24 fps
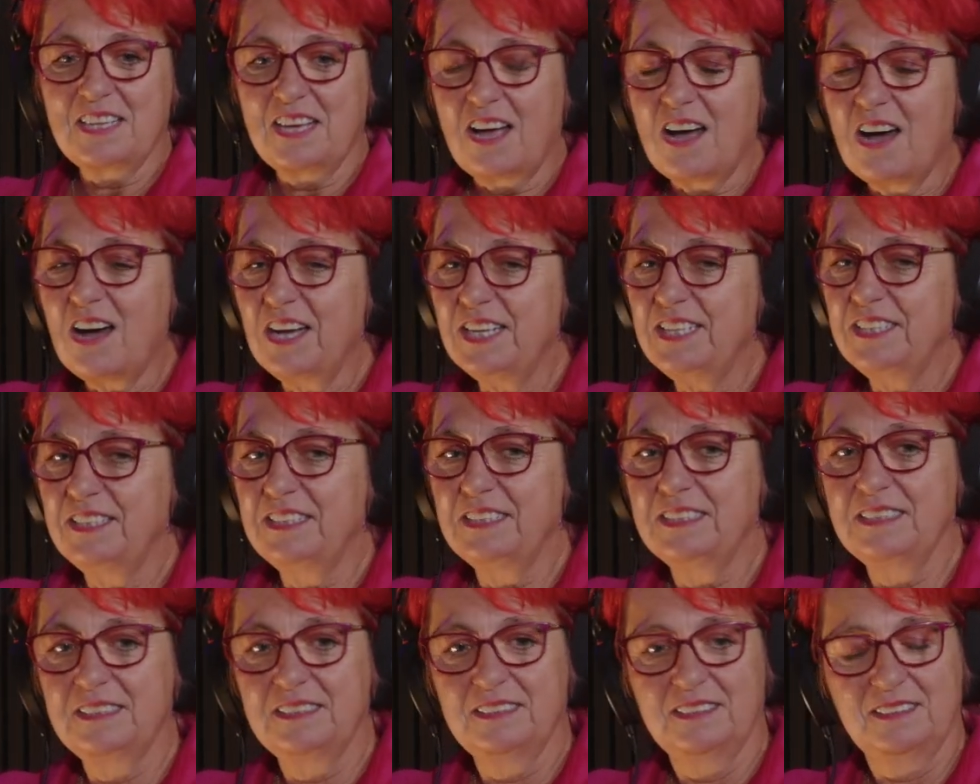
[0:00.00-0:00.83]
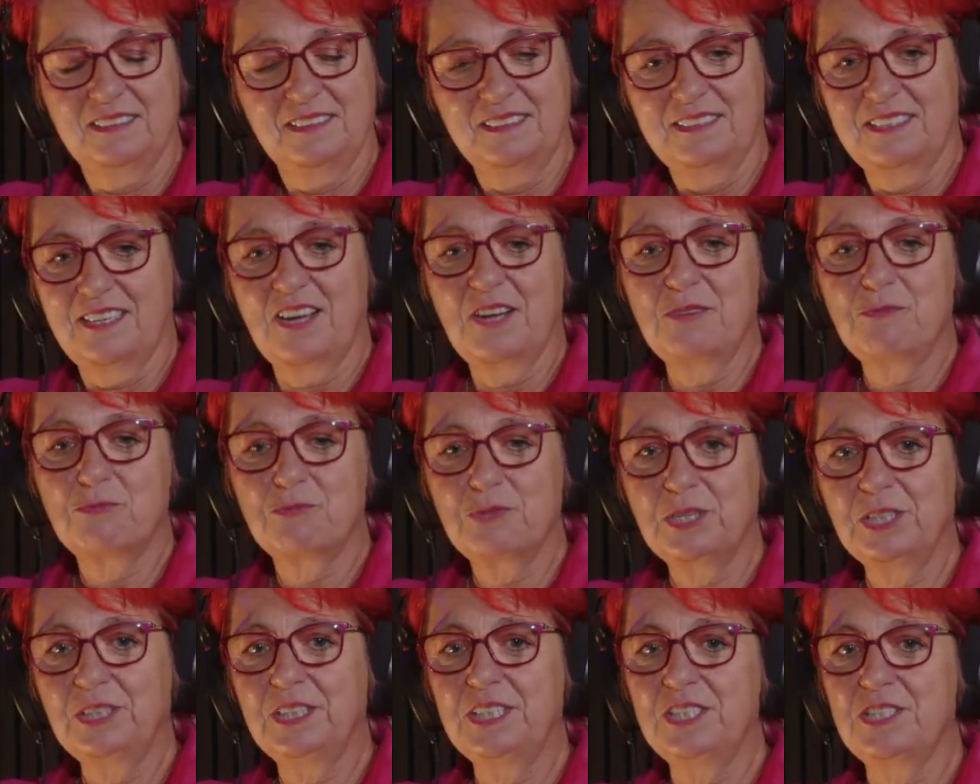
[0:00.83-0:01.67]
I
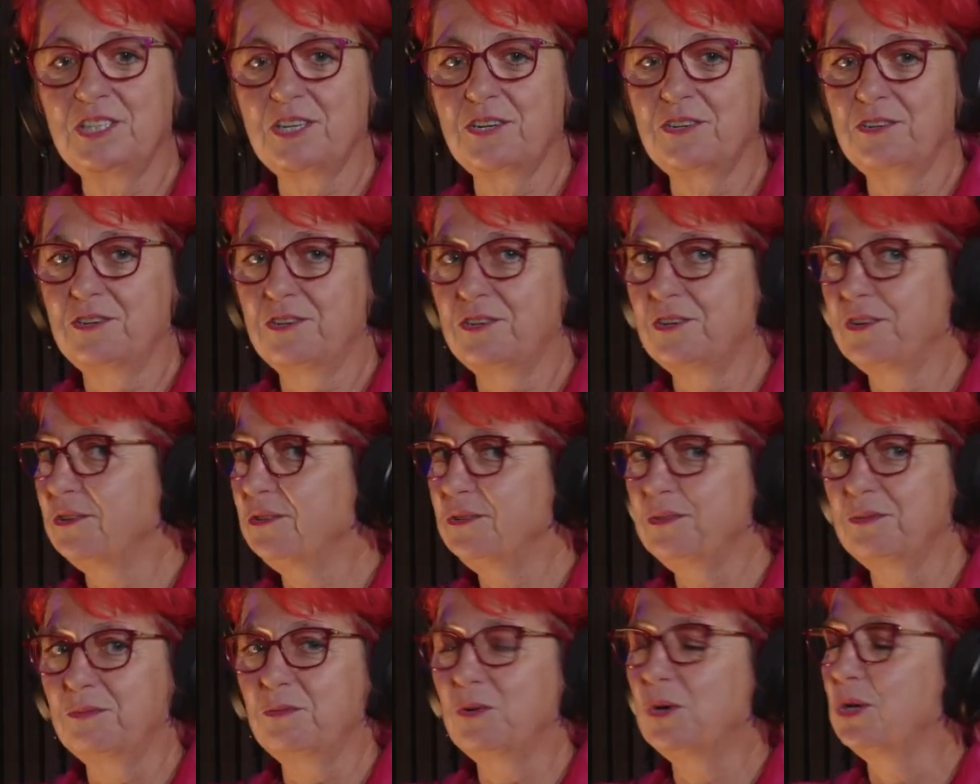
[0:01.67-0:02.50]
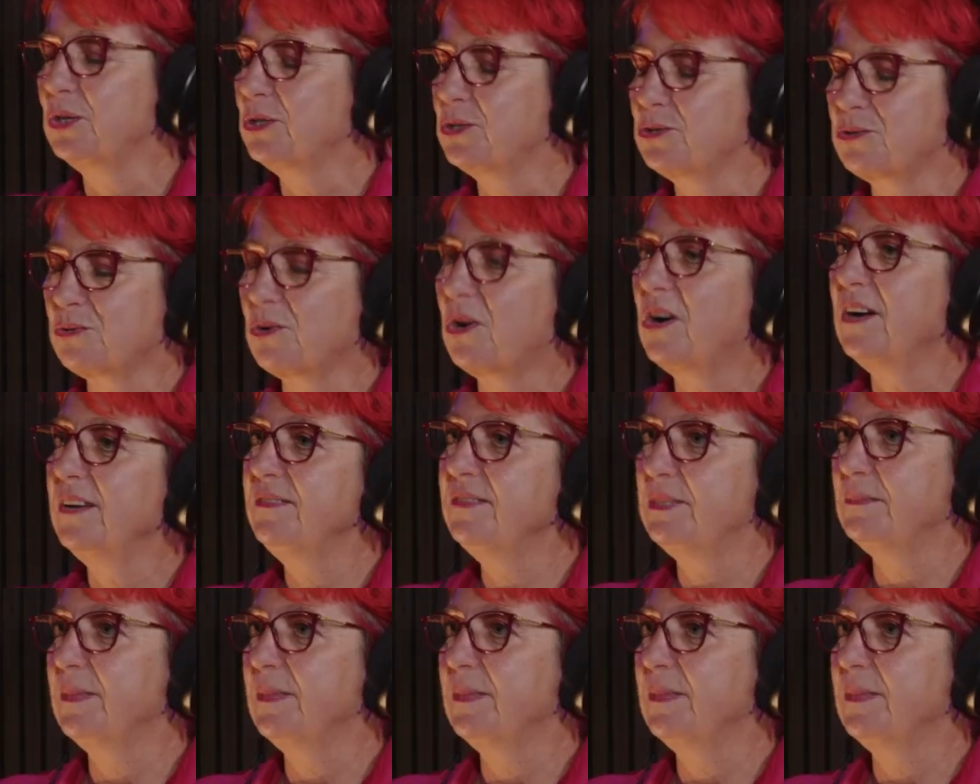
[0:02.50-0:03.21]
really don't know what drives